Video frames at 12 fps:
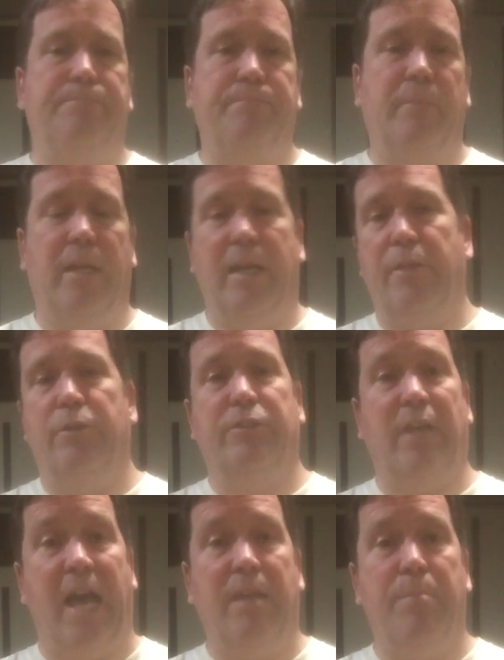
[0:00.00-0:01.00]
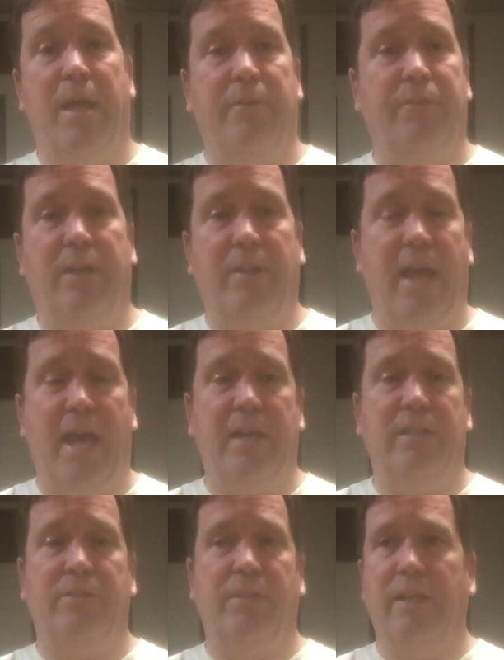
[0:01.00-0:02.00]
another side benefit of that
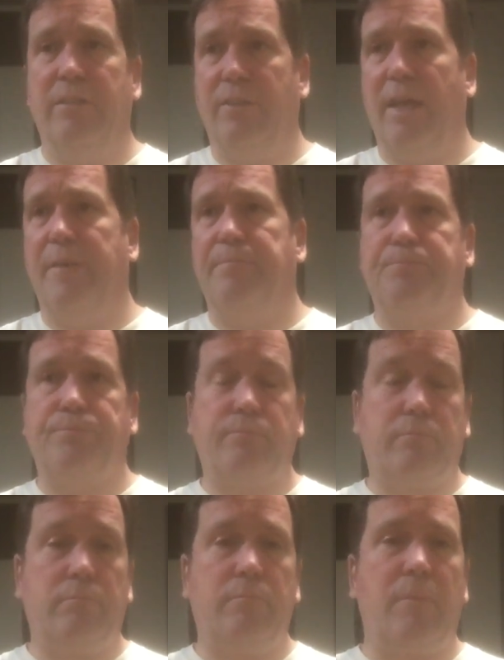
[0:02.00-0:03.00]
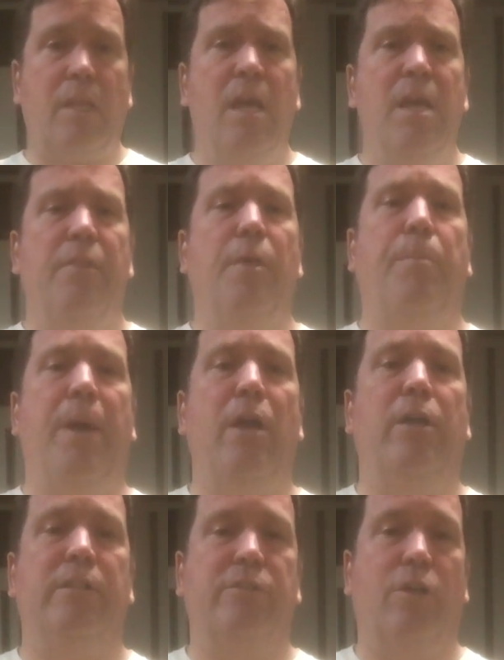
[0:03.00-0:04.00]
is that the
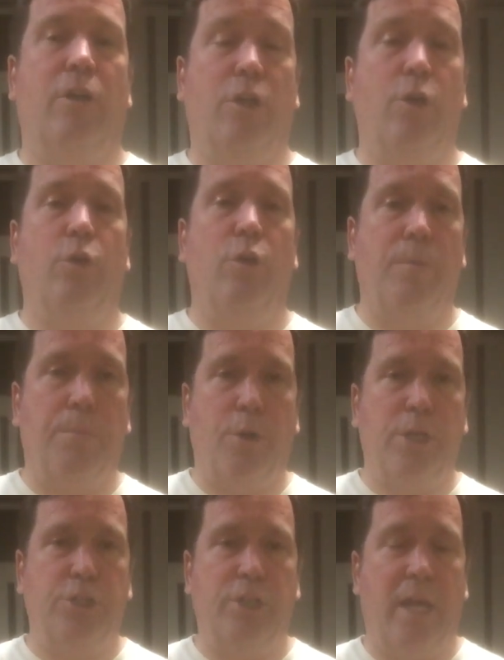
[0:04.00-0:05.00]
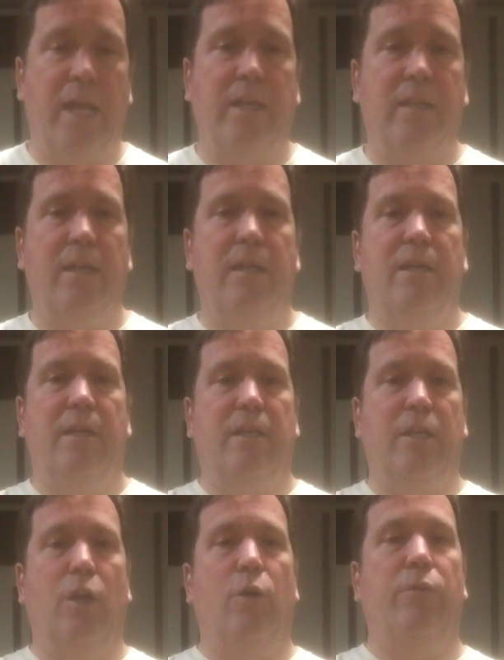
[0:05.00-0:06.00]
parents are going to appreciate,
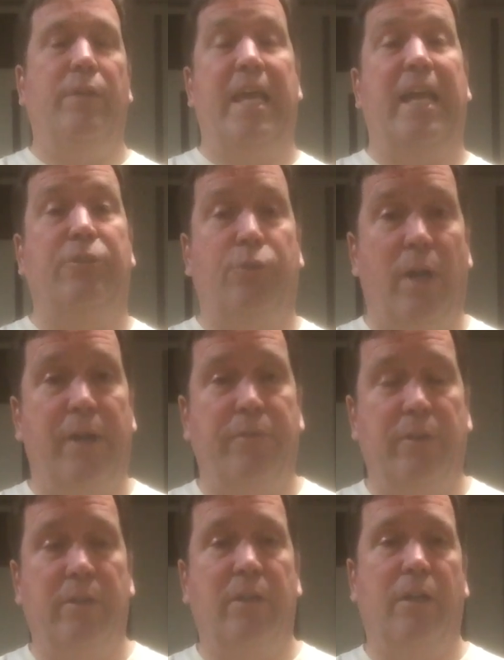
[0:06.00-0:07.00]
you know, the extra effort.